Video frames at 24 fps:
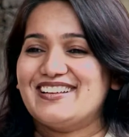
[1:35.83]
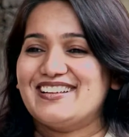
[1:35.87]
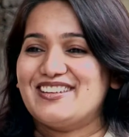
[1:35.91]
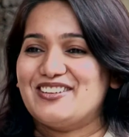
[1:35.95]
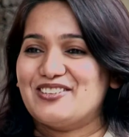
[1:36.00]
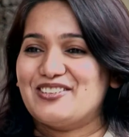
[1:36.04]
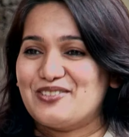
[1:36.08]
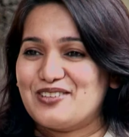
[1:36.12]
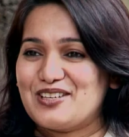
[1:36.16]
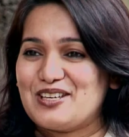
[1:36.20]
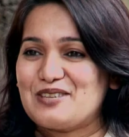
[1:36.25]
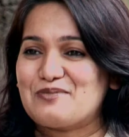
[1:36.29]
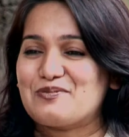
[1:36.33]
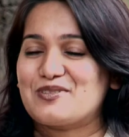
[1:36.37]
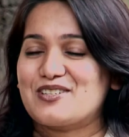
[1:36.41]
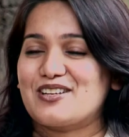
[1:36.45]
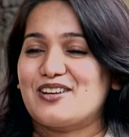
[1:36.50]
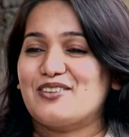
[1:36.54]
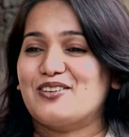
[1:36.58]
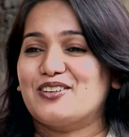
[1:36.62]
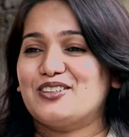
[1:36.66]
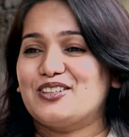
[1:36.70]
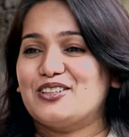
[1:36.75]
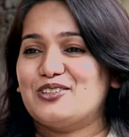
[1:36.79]
you know, keep
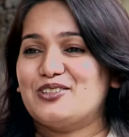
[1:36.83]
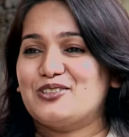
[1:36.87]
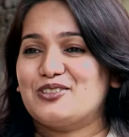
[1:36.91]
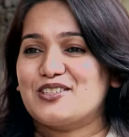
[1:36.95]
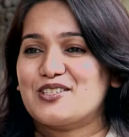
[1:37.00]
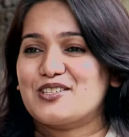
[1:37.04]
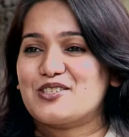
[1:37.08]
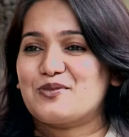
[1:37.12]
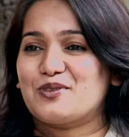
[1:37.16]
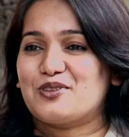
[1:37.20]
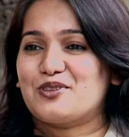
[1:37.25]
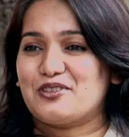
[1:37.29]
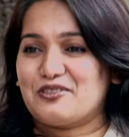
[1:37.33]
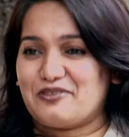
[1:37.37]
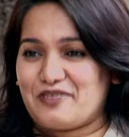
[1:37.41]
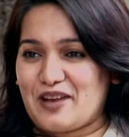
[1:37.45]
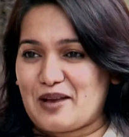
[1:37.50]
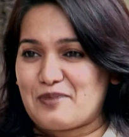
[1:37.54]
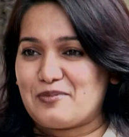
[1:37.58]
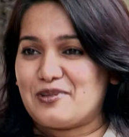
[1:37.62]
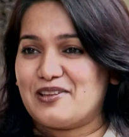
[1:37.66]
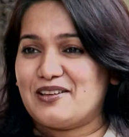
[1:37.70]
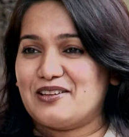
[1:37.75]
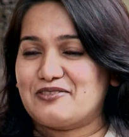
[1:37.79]
sharing the goodness with your
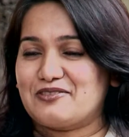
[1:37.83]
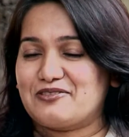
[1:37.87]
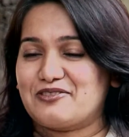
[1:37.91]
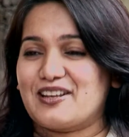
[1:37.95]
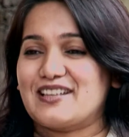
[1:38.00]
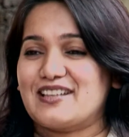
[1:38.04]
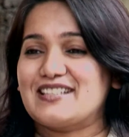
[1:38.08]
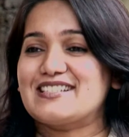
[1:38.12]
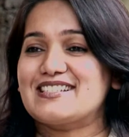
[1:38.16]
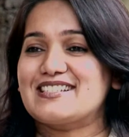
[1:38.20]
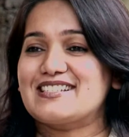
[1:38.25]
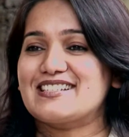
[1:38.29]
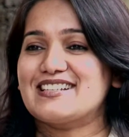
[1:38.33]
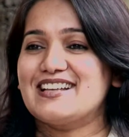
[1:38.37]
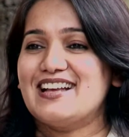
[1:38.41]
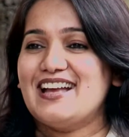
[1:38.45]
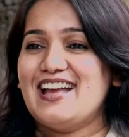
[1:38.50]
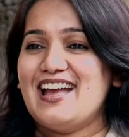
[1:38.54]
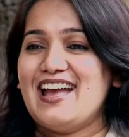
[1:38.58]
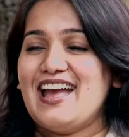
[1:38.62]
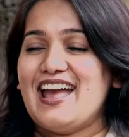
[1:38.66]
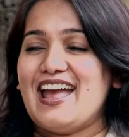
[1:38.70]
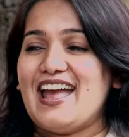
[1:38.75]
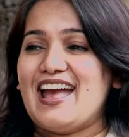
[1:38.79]
family and friends,
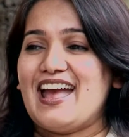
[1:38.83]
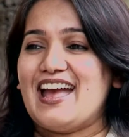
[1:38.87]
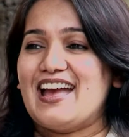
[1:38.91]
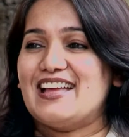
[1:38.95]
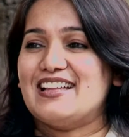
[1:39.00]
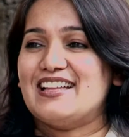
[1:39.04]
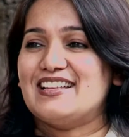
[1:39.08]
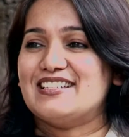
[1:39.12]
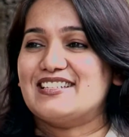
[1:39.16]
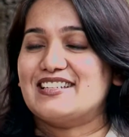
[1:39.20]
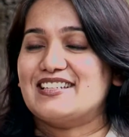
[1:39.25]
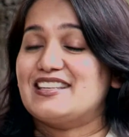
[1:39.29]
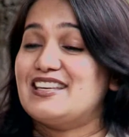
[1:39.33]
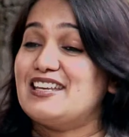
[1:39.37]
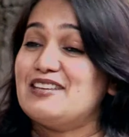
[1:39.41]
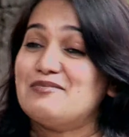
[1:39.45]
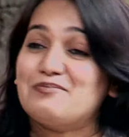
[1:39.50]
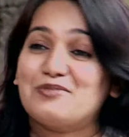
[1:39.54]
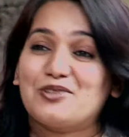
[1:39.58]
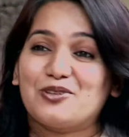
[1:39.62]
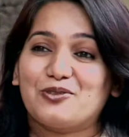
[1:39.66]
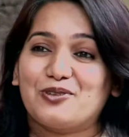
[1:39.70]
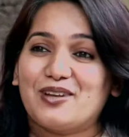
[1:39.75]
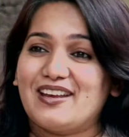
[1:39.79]
and
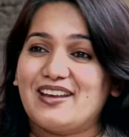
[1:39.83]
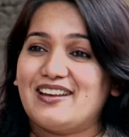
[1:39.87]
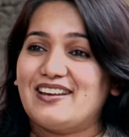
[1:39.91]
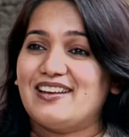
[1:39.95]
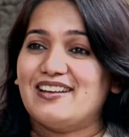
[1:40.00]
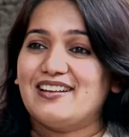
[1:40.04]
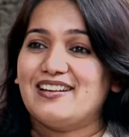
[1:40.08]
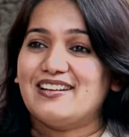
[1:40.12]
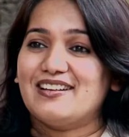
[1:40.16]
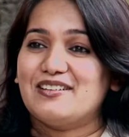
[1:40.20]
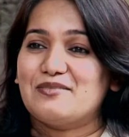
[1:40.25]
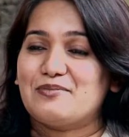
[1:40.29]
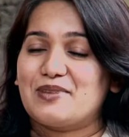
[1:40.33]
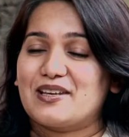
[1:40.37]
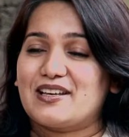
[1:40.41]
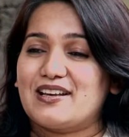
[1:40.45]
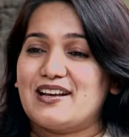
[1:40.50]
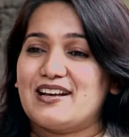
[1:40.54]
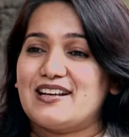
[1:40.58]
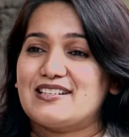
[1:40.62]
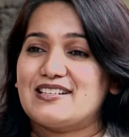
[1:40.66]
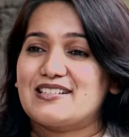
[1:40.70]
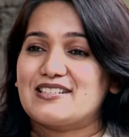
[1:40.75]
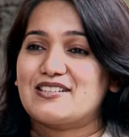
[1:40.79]
keep donating
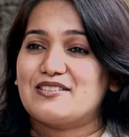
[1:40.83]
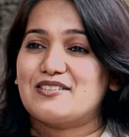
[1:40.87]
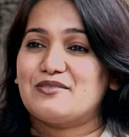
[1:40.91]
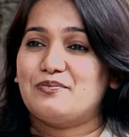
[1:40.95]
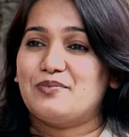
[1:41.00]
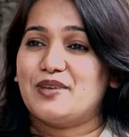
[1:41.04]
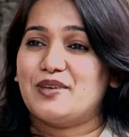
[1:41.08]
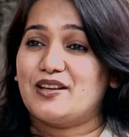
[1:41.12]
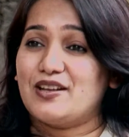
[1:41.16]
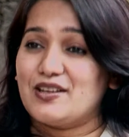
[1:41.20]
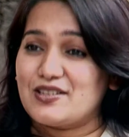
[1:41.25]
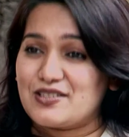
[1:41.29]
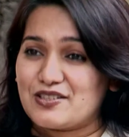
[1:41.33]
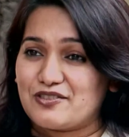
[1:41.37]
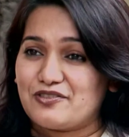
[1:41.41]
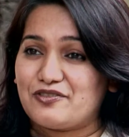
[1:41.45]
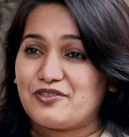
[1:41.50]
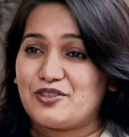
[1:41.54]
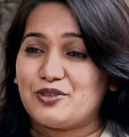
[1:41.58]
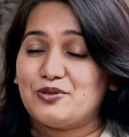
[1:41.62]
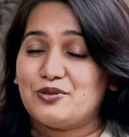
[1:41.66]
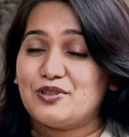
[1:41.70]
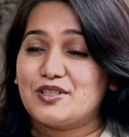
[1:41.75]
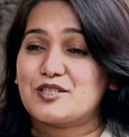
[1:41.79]
because of
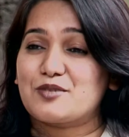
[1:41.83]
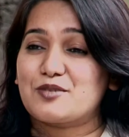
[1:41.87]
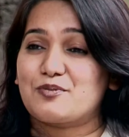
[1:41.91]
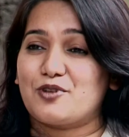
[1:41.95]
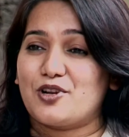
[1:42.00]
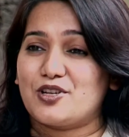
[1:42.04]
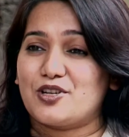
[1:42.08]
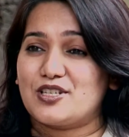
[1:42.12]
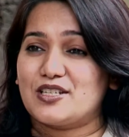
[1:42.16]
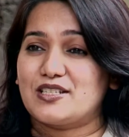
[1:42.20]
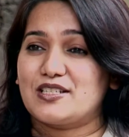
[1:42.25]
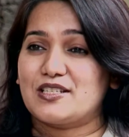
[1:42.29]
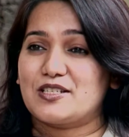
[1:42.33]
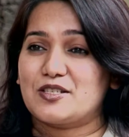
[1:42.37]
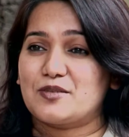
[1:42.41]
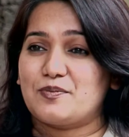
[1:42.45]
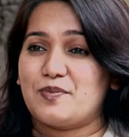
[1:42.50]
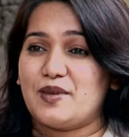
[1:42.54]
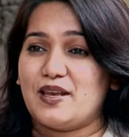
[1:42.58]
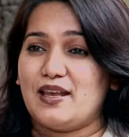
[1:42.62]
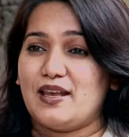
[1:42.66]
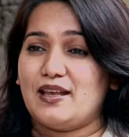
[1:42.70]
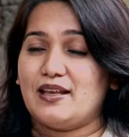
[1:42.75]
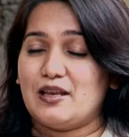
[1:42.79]
you, this project is
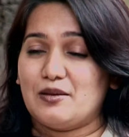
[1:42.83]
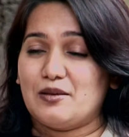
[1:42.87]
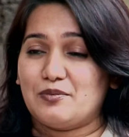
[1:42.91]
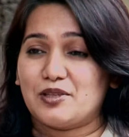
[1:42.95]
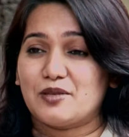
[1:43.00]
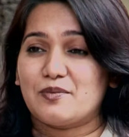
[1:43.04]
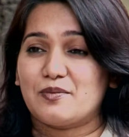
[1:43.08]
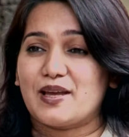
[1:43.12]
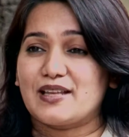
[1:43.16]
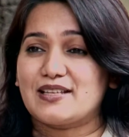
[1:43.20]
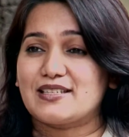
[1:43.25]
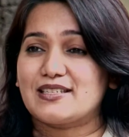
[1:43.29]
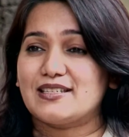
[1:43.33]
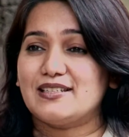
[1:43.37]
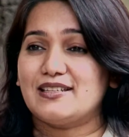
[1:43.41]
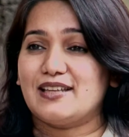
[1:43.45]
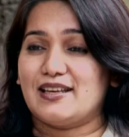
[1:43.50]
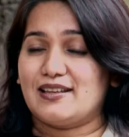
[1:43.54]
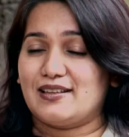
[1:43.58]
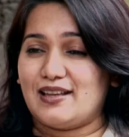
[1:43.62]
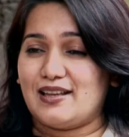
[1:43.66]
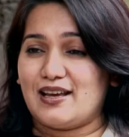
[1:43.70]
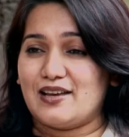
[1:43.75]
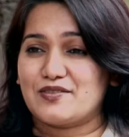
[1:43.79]
being implemented
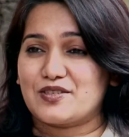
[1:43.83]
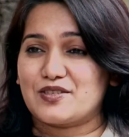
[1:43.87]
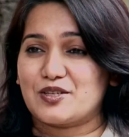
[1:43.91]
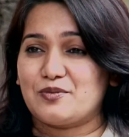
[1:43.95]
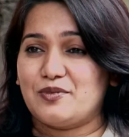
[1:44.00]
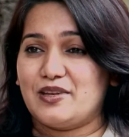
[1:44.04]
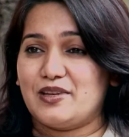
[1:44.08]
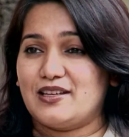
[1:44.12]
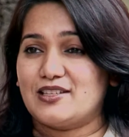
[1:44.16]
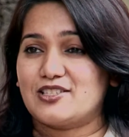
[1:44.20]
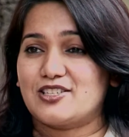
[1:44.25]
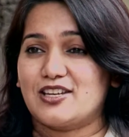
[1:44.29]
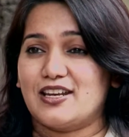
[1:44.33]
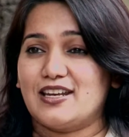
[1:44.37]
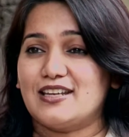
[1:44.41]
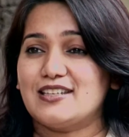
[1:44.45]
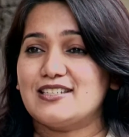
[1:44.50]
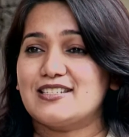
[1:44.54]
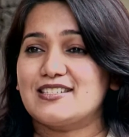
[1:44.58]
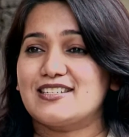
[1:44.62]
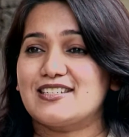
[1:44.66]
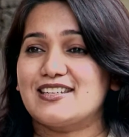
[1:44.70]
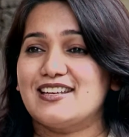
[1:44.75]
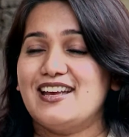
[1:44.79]
and lives are being
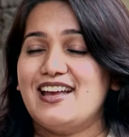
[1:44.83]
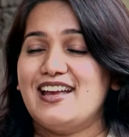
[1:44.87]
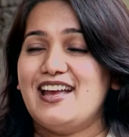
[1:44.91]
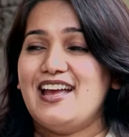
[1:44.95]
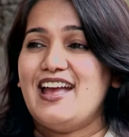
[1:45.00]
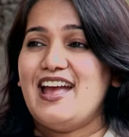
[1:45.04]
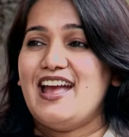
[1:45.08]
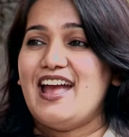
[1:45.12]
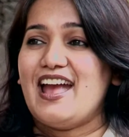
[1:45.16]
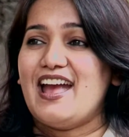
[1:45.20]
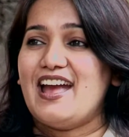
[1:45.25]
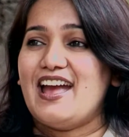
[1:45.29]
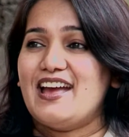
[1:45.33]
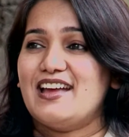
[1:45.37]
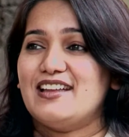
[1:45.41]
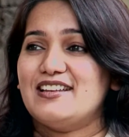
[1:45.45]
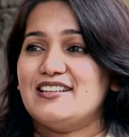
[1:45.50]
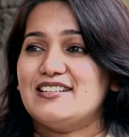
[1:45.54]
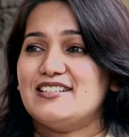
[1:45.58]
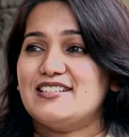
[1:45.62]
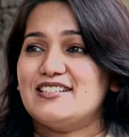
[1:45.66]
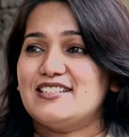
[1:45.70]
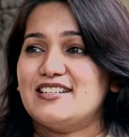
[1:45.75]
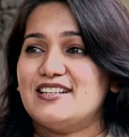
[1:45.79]
changed.
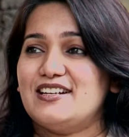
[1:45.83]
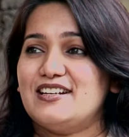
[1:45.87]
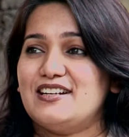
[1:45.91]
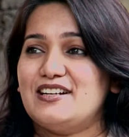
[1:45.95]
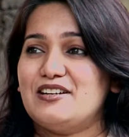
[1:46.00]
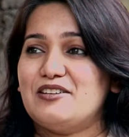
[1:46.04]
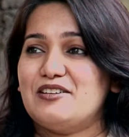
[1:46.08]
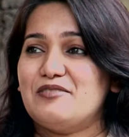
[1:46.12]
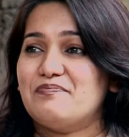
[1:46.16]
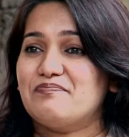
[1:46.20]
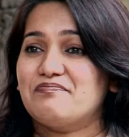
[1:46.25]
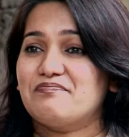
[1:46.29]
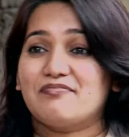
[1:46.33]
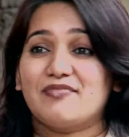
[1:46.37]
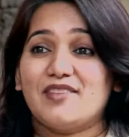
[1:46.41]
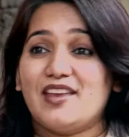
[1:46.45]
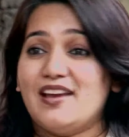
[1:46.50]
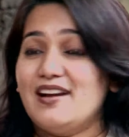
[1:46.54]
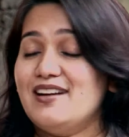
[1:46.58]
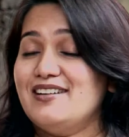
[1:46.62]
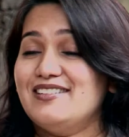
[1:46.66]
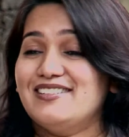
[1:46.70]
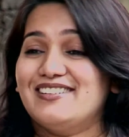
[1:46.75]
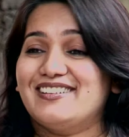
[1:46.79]
And
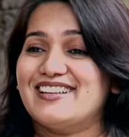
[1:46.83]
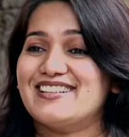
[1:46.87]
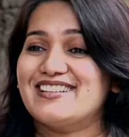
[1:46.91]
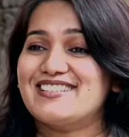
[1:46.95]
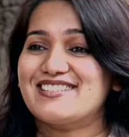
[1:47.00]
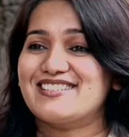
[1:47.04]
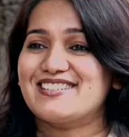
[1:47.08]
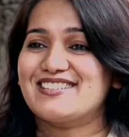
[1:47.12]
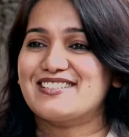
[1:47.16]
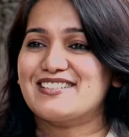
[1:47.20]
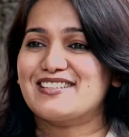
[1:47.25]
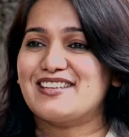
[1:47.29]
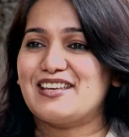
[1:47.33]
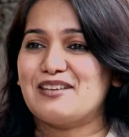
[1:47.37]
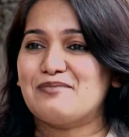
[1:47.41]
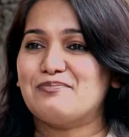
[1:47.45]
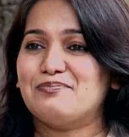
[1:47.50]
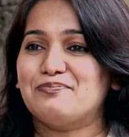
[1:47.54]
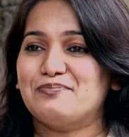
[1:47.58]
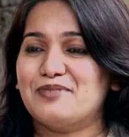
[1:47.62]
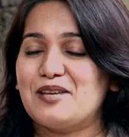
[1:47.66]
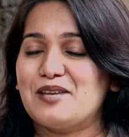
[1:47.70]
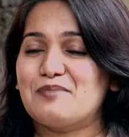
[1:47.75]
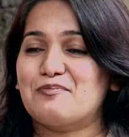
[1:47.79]
let's just
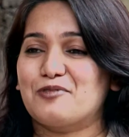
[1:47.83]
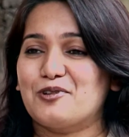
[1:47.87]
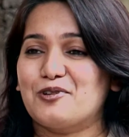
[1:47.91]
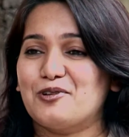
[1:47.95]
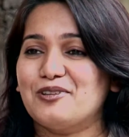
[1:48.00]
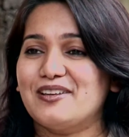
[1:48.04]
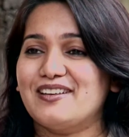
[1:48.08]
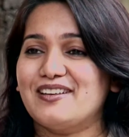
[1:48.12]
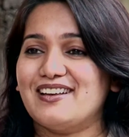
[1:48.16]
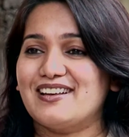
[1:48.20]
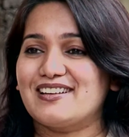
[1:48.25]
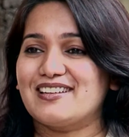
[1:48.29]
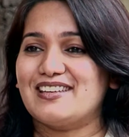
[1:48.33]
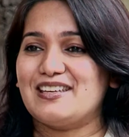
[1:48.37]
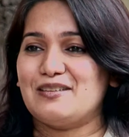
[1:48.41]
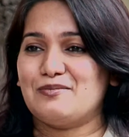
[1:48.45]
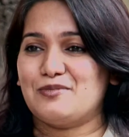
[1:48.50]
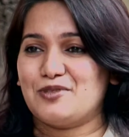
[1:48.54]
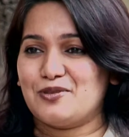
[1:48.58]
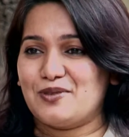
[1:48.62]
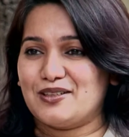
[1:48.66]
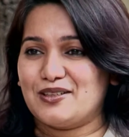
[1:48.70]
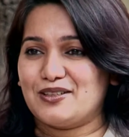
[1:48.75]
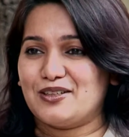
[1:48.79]
keep rolling and
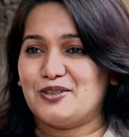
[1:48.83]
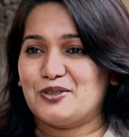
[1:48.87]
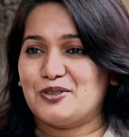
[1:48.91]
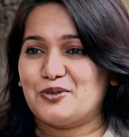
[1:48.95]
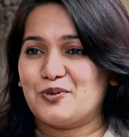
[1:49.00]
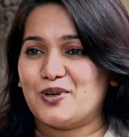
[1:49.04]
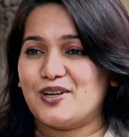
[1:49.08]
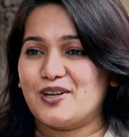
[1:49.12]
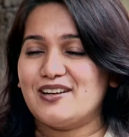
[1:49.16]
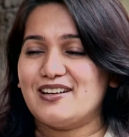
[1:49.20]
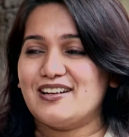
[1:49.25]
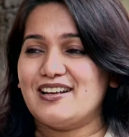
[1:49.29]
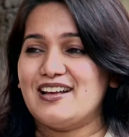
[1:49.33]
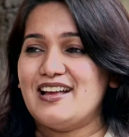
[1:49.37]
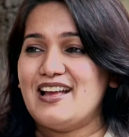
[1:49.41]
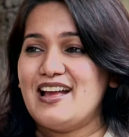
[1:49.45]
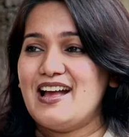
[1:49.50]
keep doing the good work.